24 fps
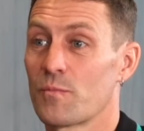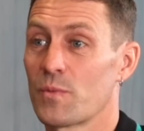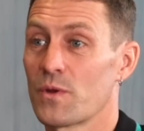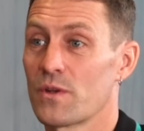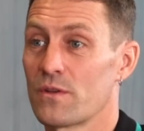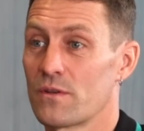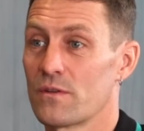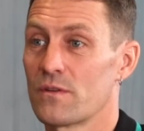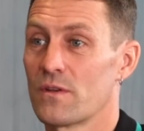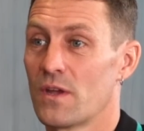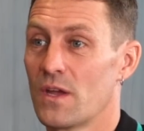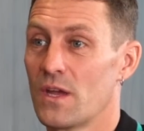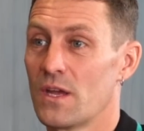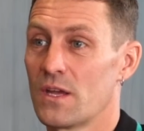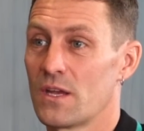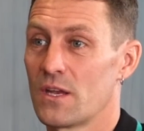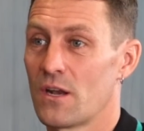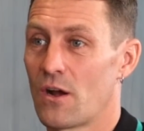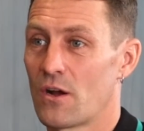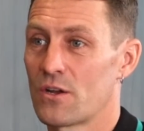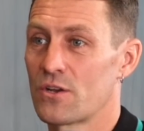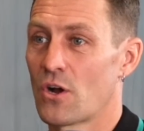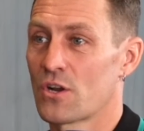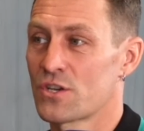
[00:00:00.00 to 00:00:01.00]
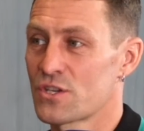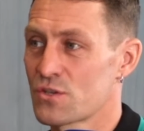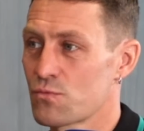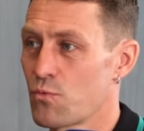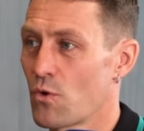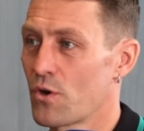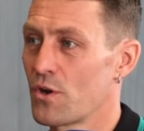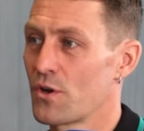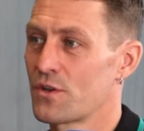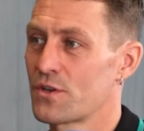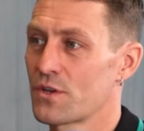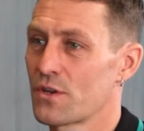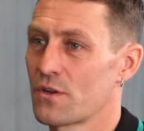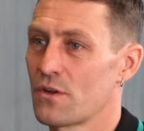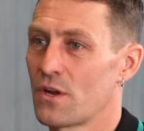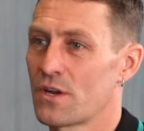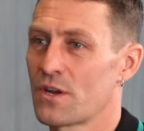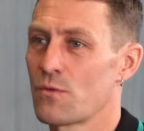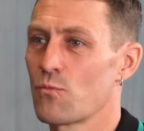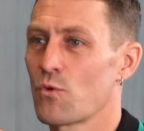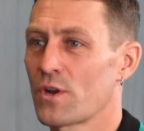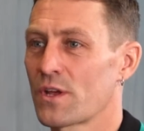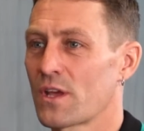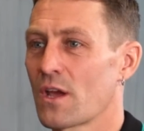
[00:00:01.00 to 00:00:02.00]
But you know, I just wanted to. I
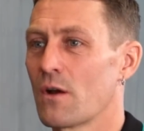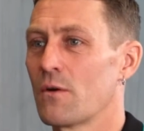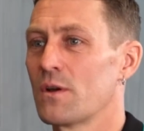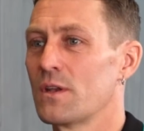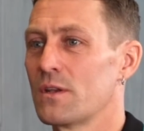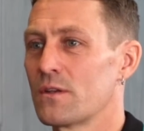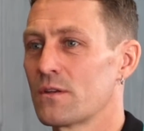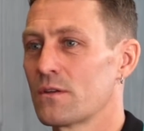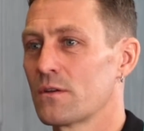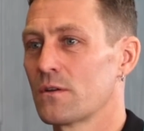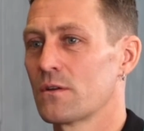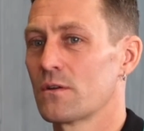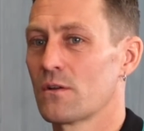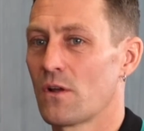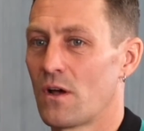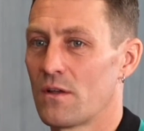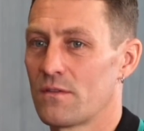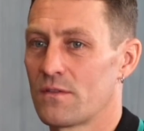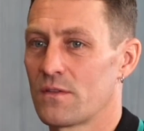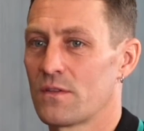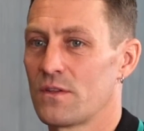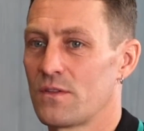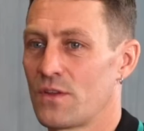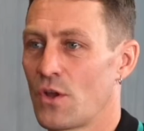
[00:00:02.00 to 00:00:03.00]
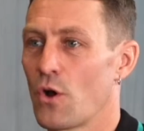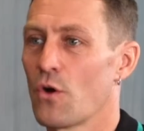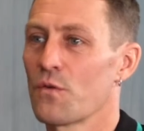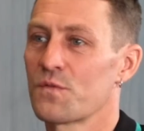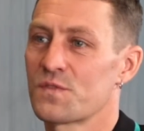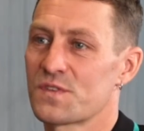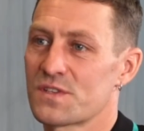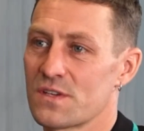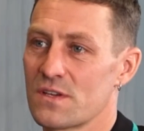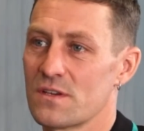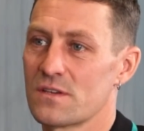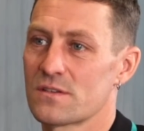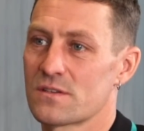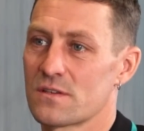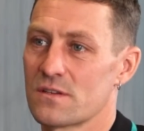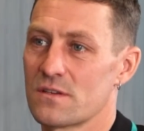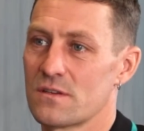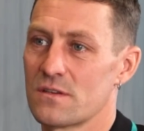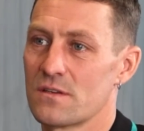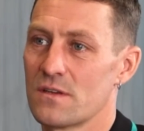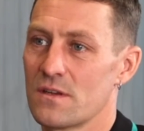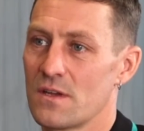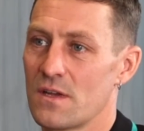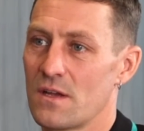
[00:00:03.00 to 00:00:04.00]
didn't want to go into like the off
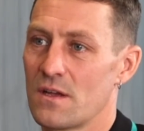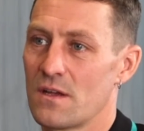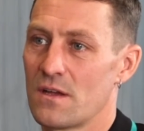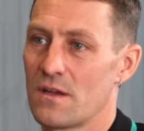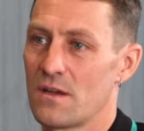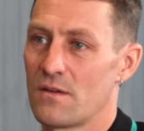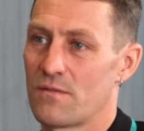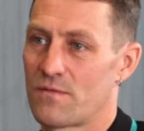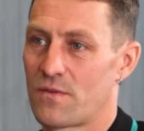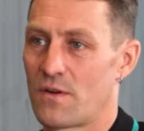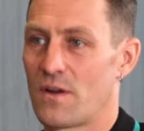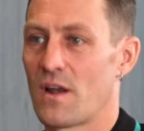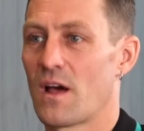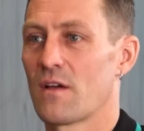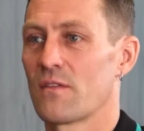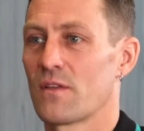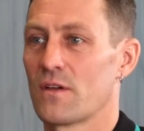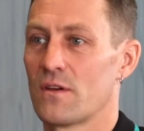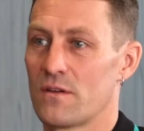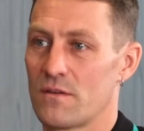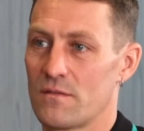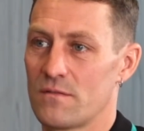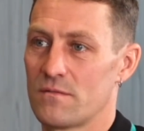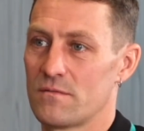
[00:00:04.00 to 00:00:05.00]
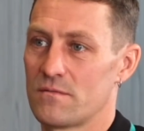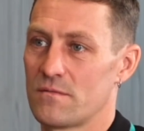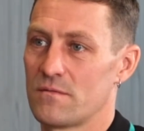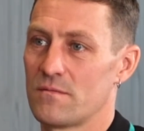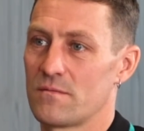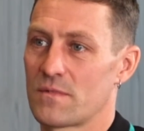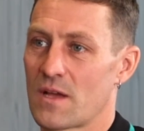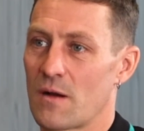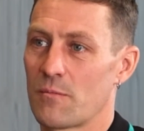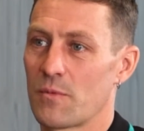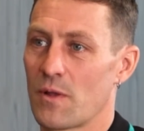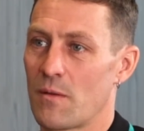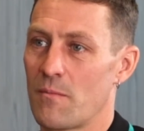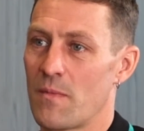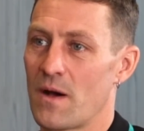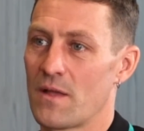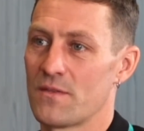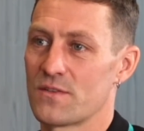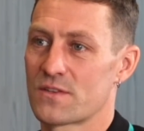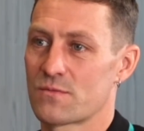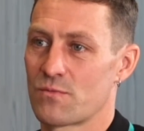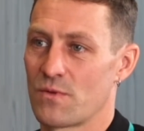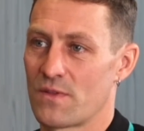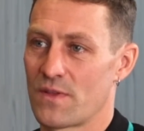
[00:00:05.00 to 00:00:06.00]
season for another couple of
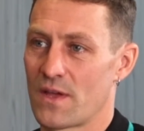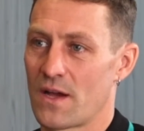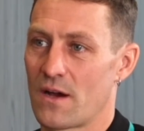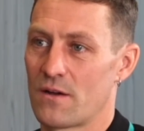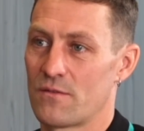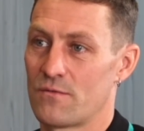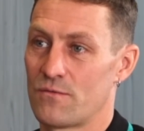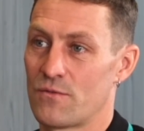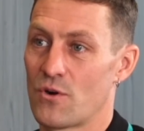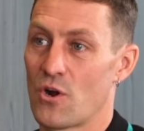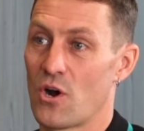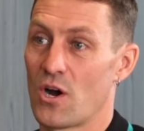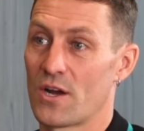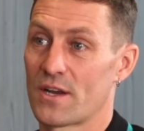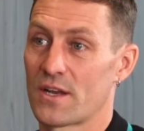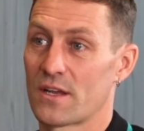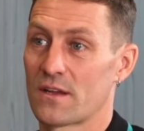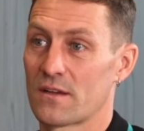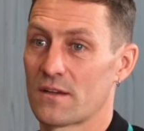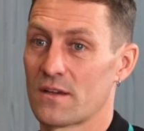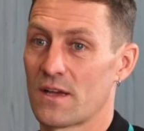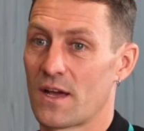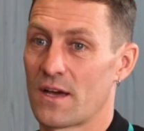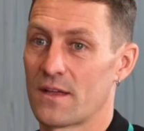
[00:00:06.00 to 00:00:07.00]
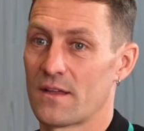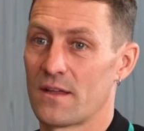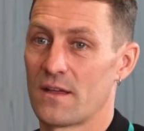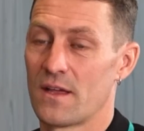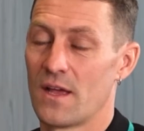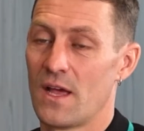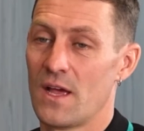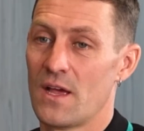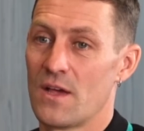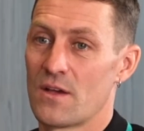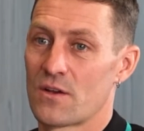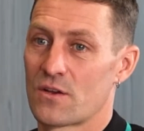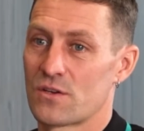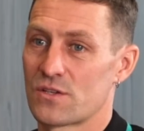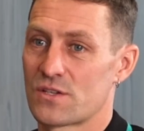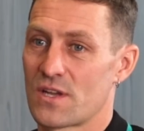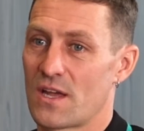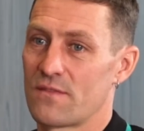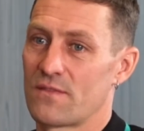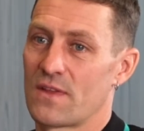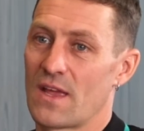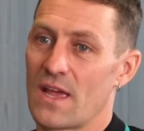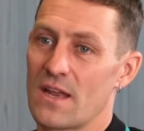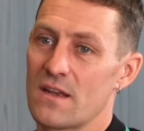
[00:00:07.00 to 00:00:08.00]
months without riding, because
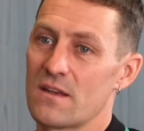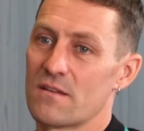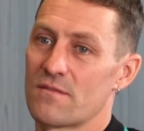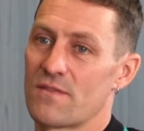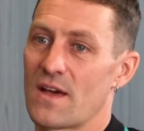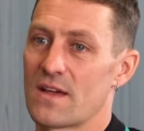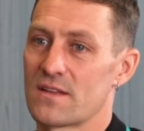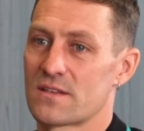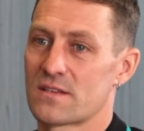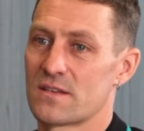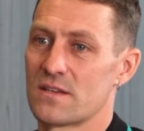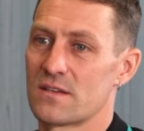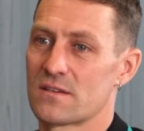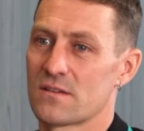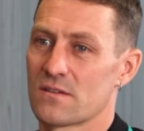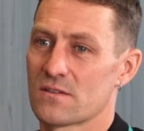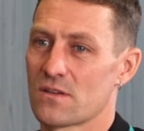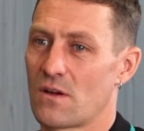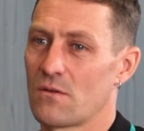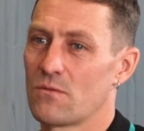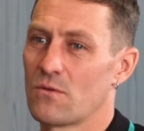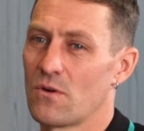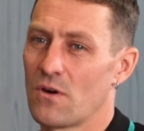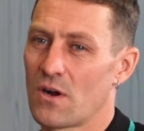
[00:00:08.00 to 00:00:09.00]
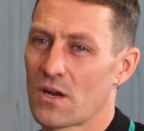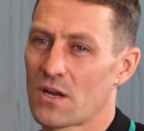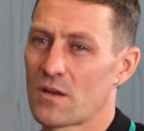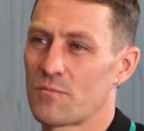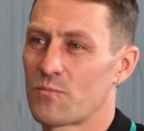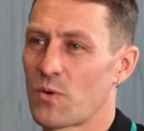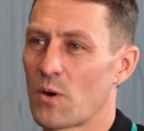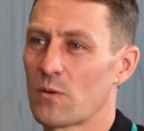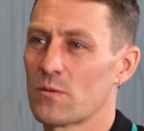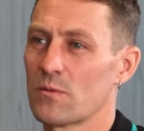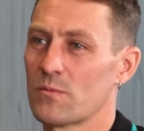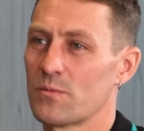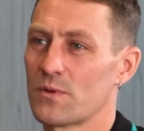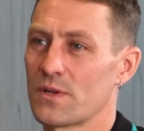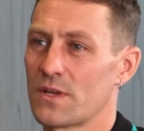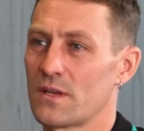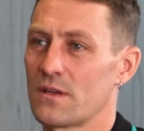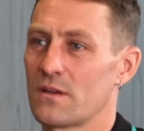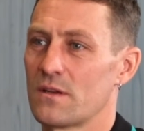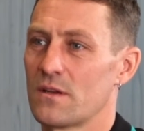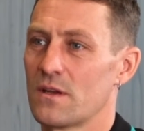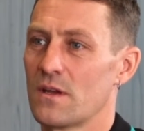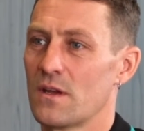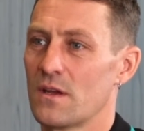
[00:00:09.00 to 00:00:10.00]
at the end of that season, I was like, well, I could
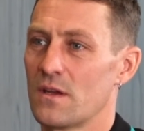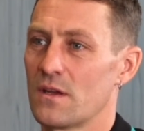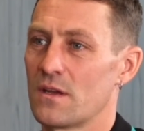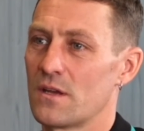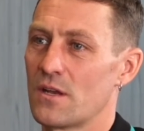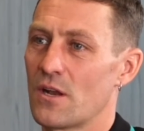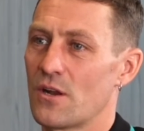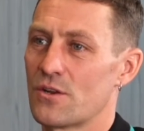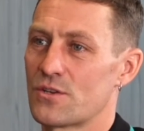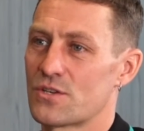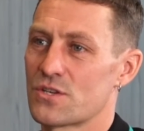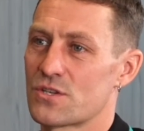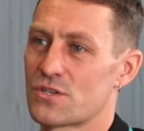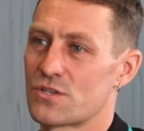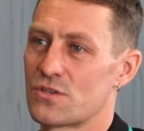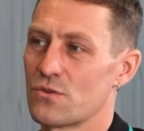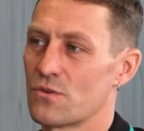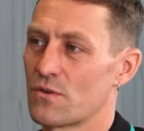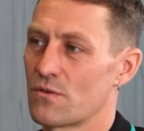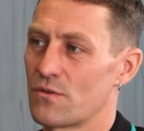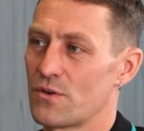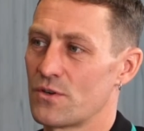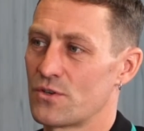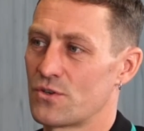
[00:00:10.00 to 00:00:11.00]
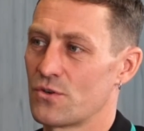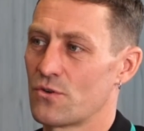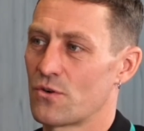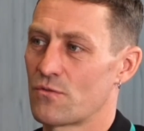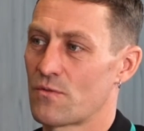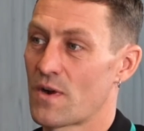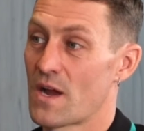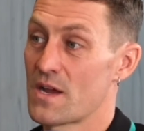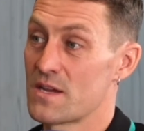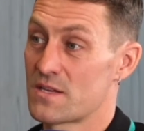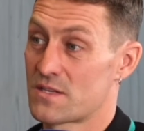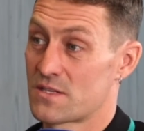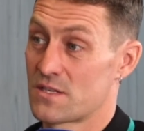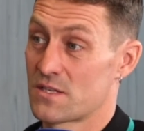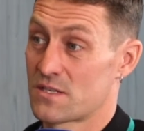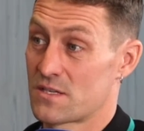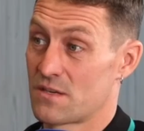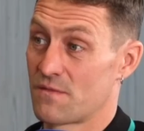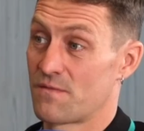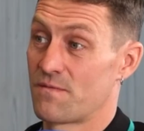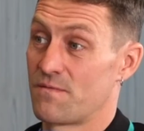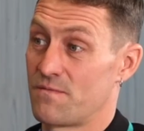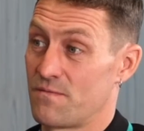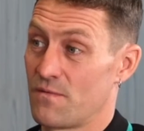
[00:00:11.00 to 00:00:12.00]
probably, you know, just do a race just
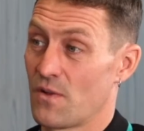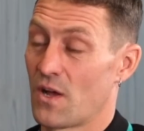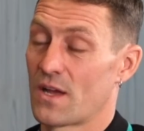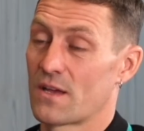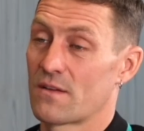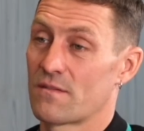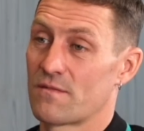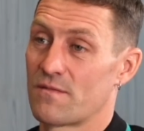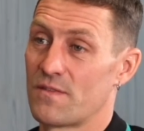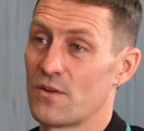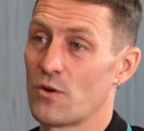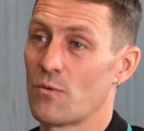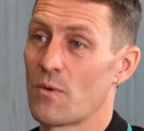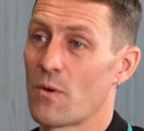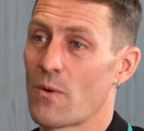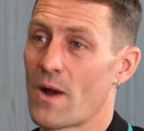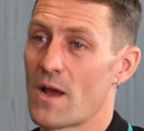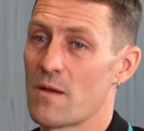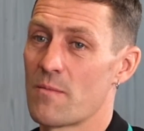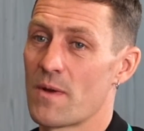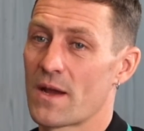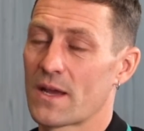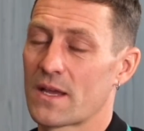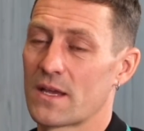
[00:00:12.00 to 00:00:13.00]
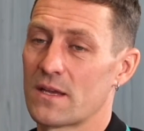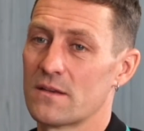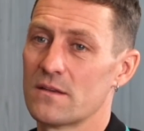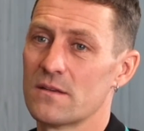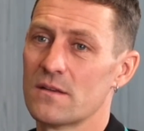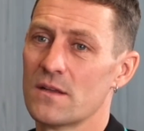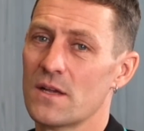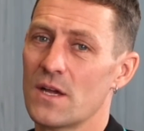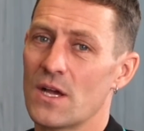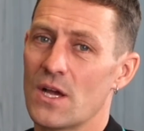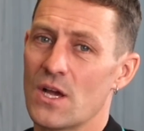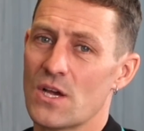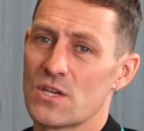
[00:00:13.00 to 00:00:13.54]
to like feel my way back in.